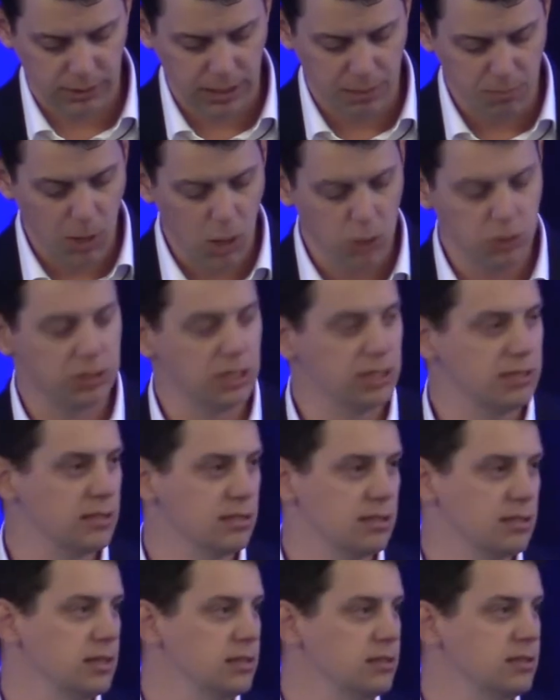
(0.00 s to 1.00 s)
in most
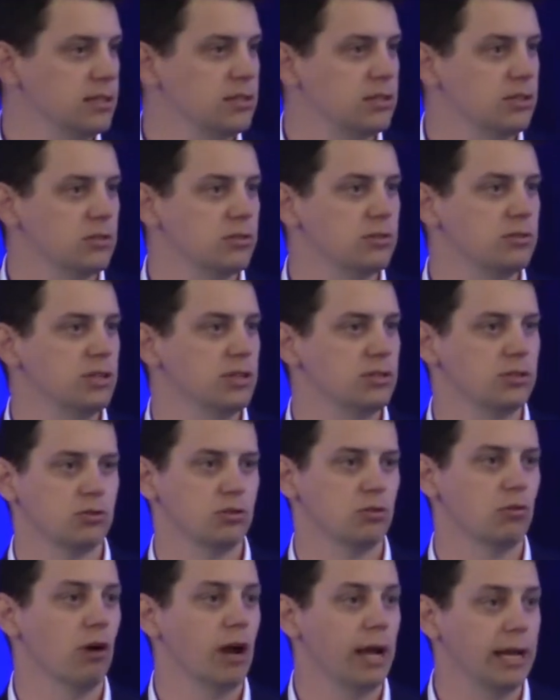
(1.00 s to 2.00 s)
instances, this is
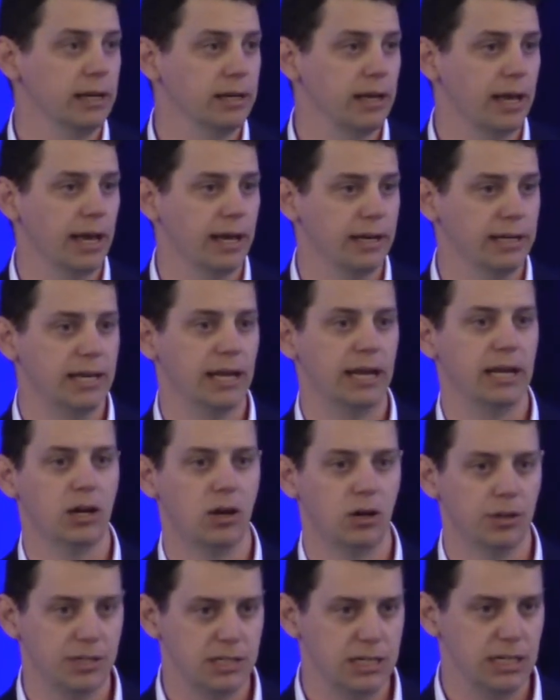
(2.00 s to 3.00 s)
great, and getting
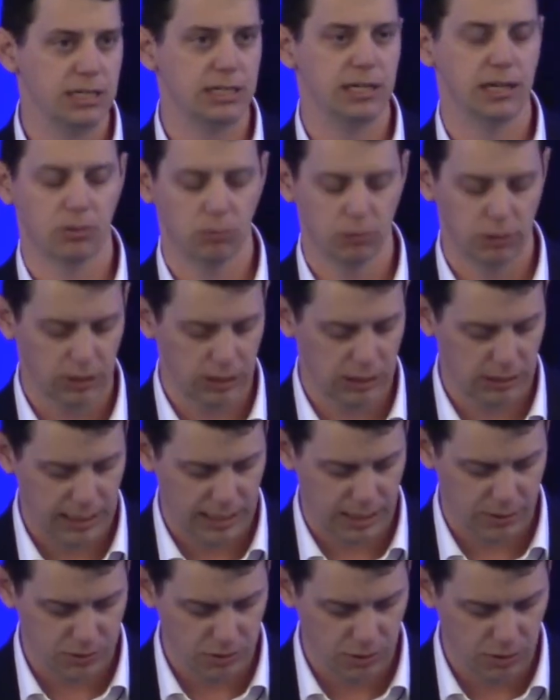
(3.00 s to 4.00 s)
all the detail really
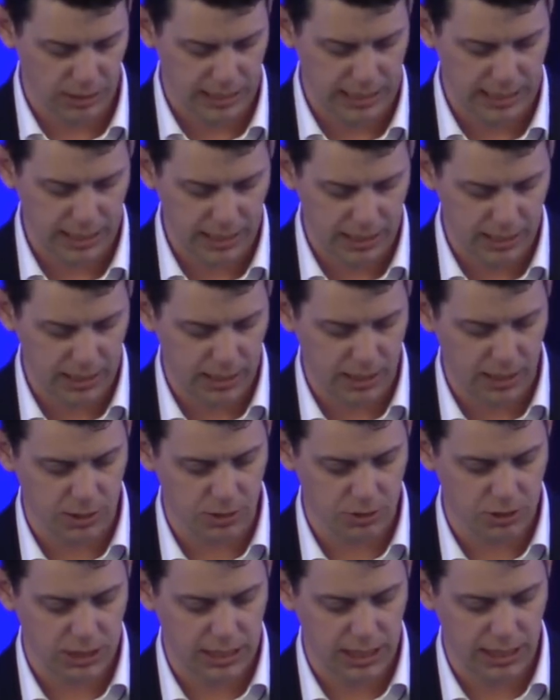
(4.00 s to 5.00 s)
allows you to get in and
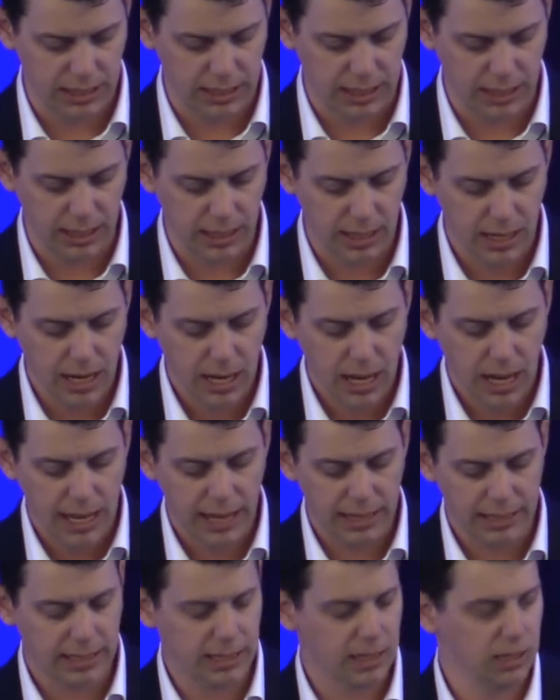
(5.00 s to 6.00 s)
understand it,
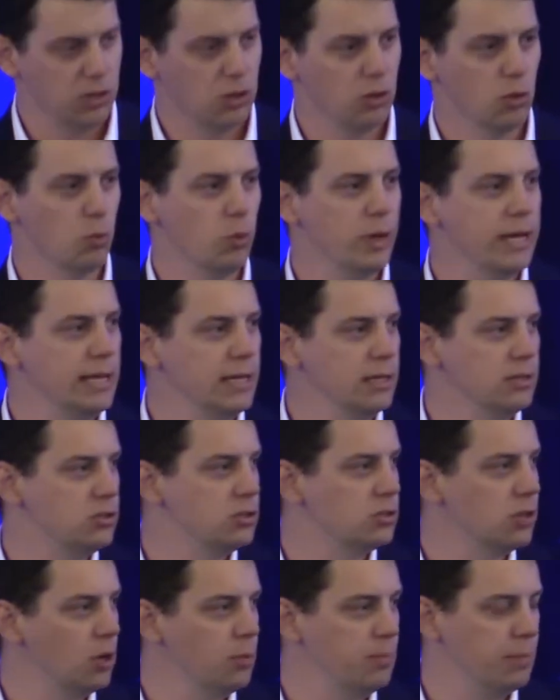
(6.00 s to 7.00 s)
and get into the
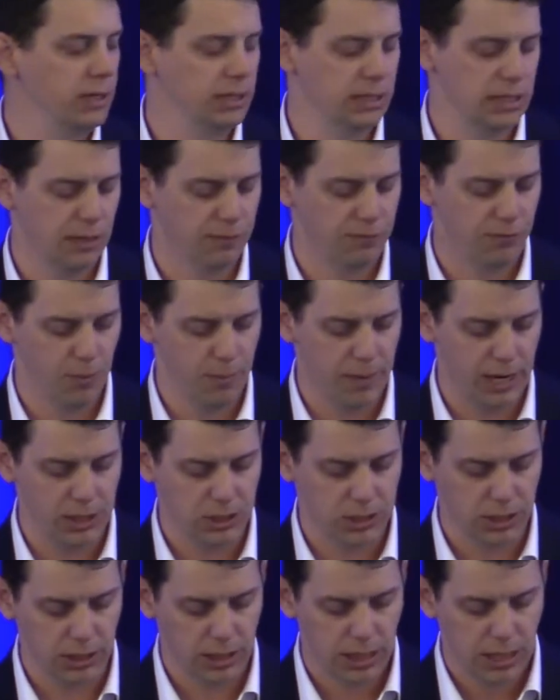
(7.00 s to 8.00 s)
weeds scoping the
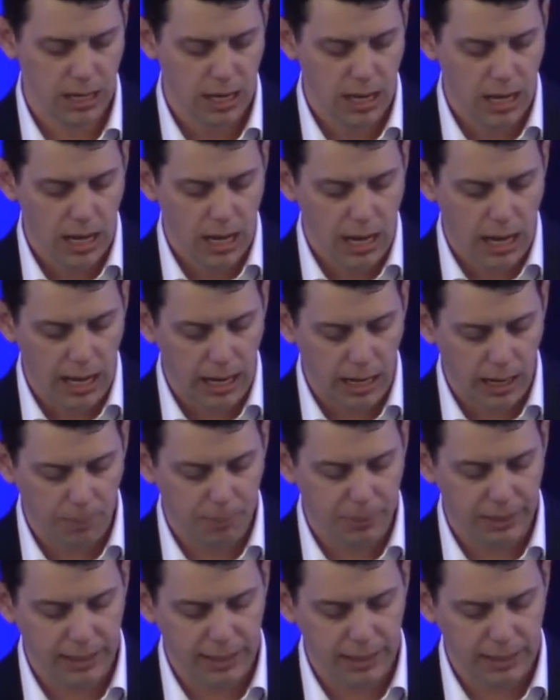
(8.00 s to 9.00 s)
information.
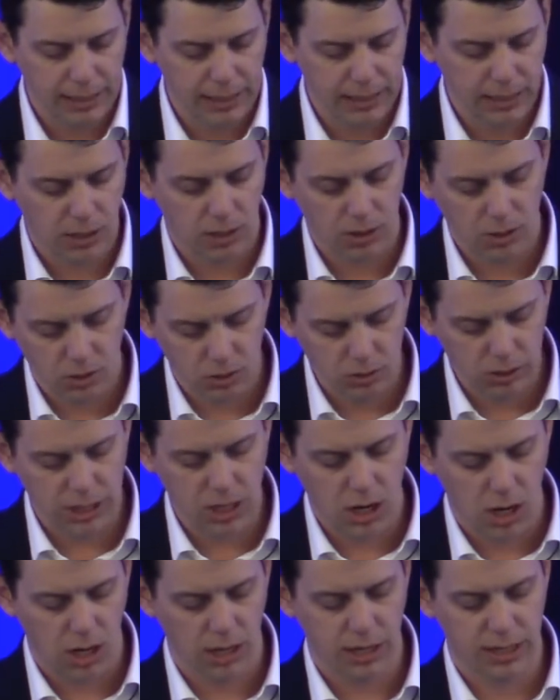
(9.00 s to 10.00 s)
But early
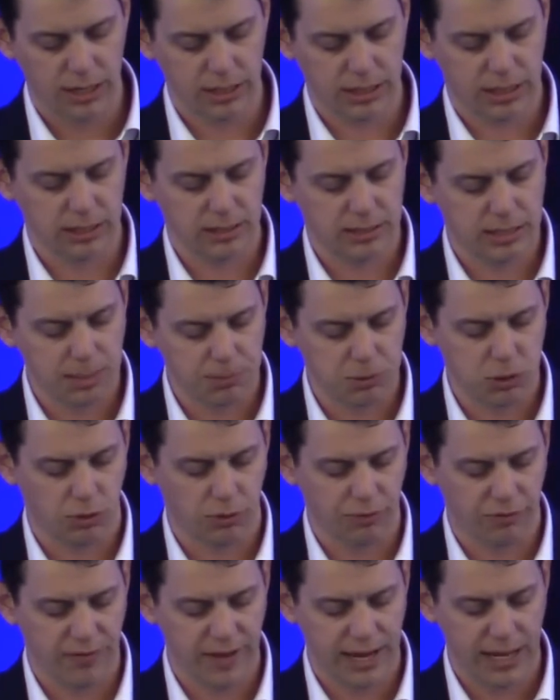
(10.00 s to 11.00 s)
on in the
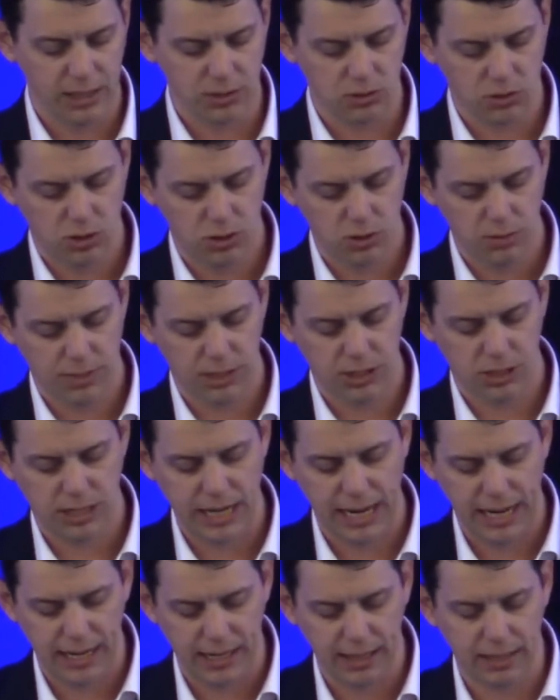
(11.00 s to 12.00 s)
conceptual phase, too much
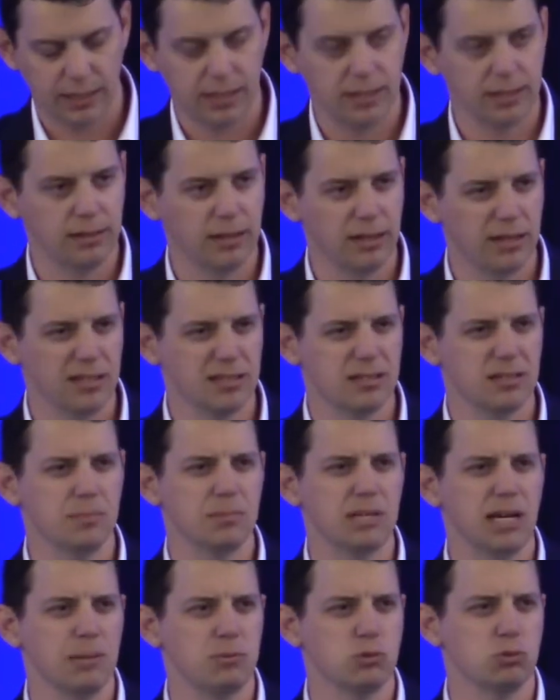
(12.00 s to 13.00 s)
data can
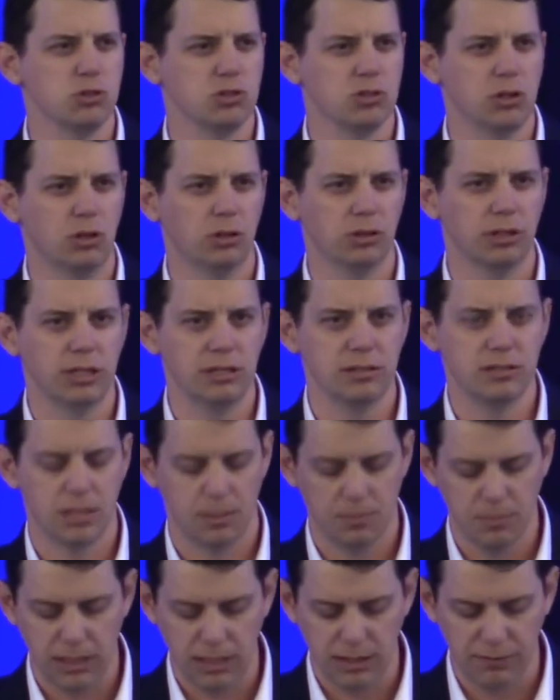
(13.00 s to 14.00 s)
sometimes result in
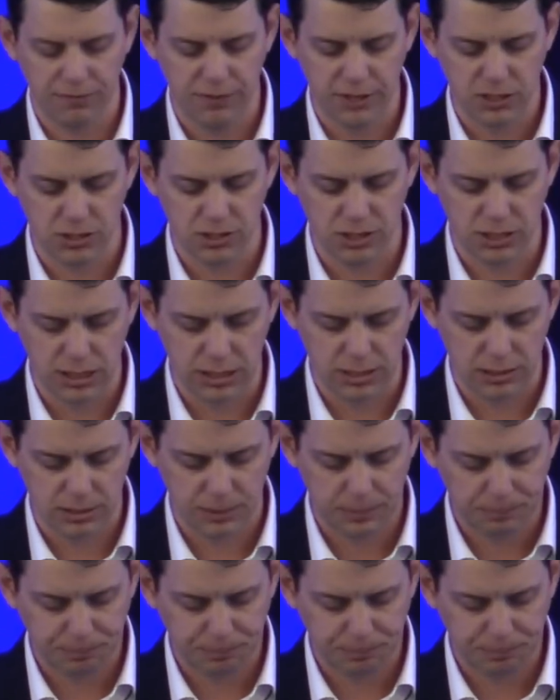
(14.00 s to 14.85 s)
some inefficiencies.